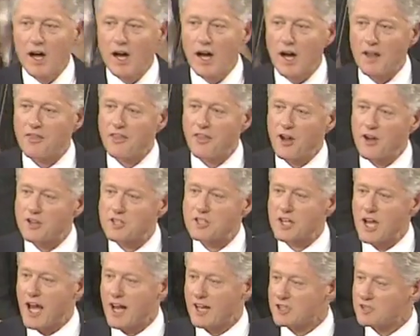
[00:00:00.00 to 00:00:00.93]
A third
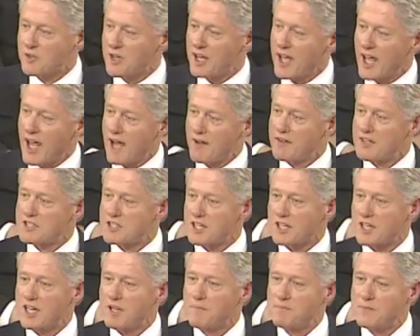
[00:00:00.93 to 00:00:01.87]
challenge we have is to
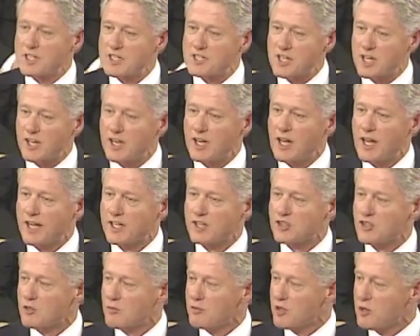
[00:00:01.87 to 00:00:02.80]
keep this
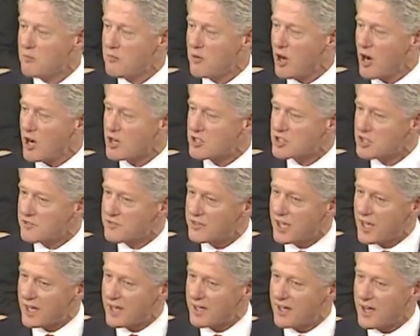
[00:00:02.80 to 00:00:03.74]
inexorable march of
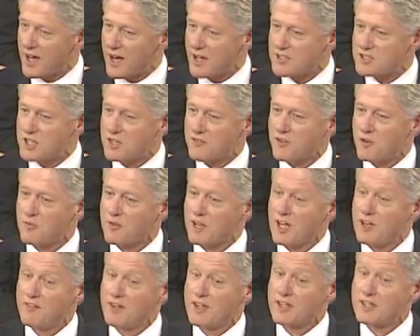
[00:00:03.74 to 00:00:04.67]
technology from
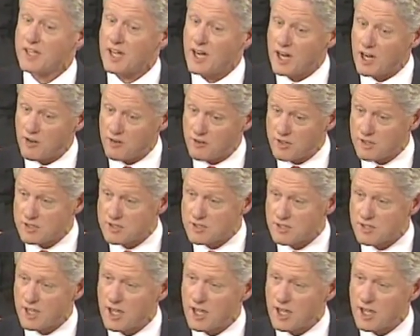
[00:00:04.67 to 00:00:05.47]
giving terrorists